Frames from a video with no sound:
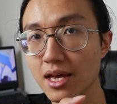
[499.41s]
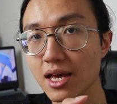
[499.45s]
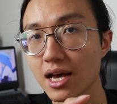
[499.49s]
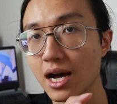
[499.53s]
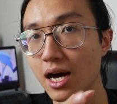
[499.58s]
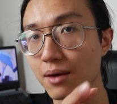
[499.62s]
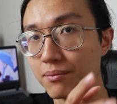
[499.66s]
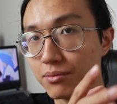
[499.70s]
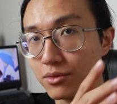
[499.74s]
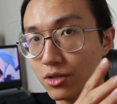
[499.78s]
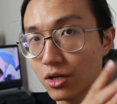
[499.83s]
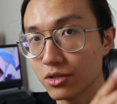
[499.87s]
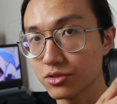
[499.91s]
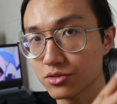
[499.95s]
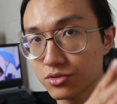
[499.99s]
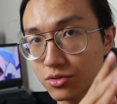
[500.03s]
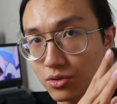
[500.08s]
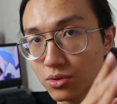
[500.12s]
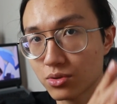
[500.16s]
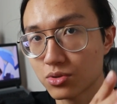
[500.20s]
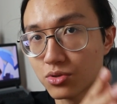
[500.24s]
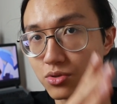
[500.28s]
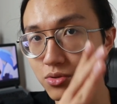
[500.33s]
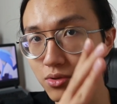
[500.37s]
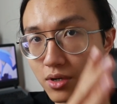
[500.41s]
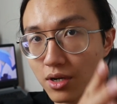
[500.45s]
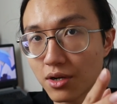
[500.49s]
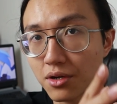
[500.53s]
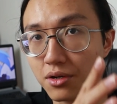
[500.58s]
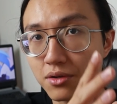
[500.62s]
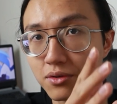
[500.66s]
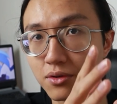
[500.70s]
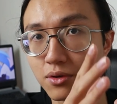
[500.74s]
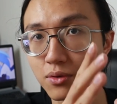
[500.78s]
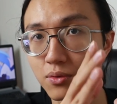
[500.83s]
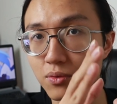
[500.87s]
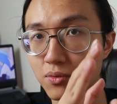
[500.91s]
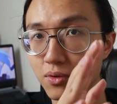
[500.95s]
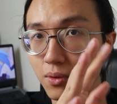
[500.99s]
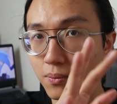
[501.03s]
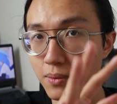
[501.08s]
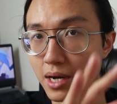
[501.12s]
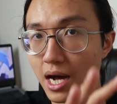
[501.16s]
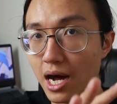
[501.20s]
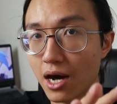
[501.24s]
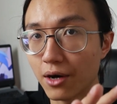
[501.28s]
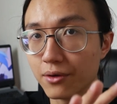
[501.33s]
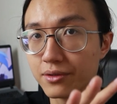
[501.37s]
I'm not so sure from
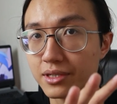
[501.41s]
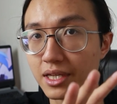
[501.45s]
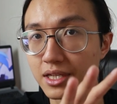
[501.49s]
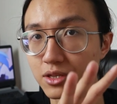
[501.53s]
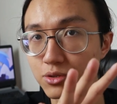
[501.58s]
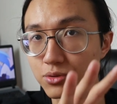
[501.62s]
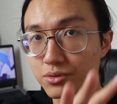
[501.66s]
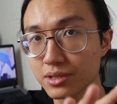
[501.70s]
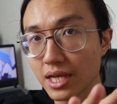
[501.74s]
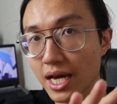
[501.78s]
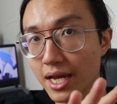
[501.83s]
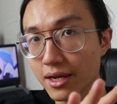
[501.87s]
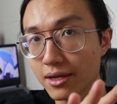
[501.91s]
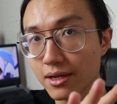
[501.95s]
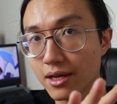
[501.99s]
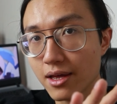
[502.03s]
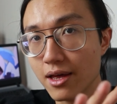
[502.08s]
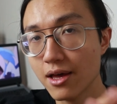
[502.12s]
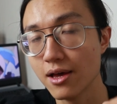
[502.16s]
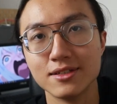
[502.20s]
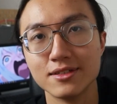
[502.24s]
how they do that.